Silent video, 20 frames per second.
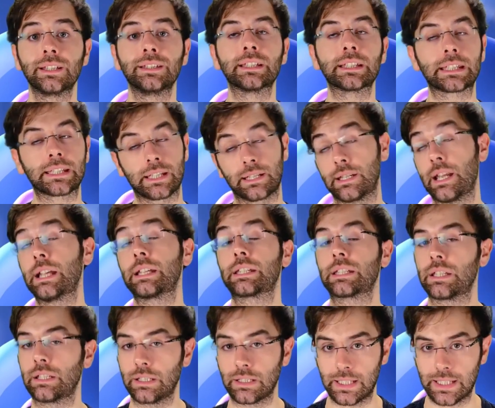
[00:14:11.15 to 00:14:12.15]
the
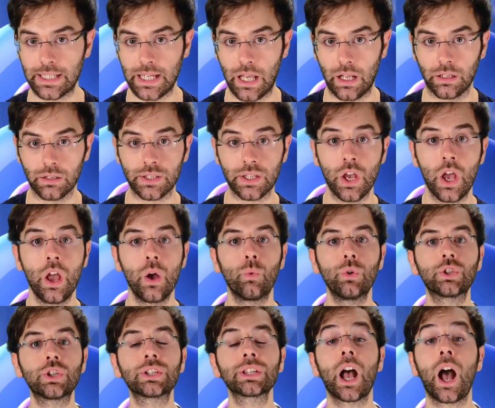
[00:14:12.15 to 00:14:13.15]
senescent cells,
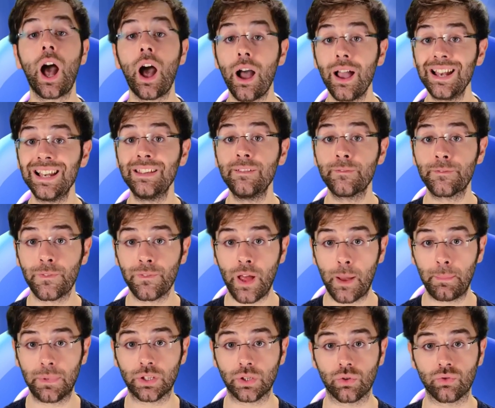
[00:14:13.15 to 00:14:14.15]
which is highly
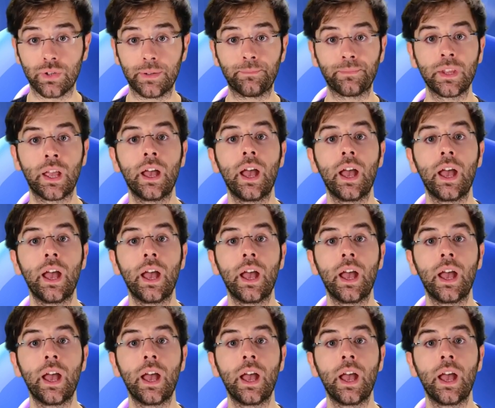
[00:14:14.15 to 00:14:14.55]
inflammatory.